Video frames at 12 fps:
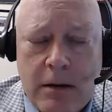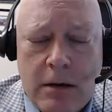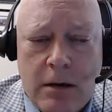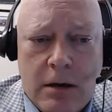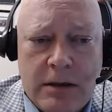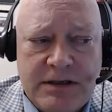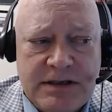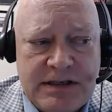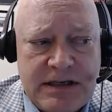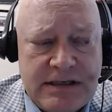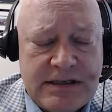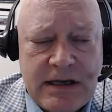heart
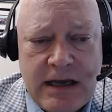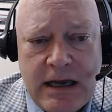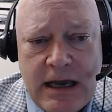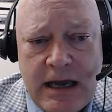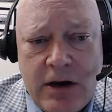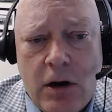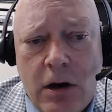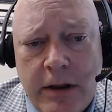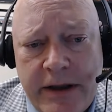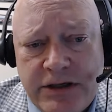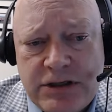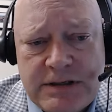disease at all
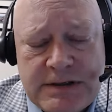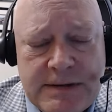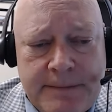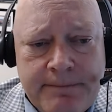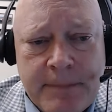ages.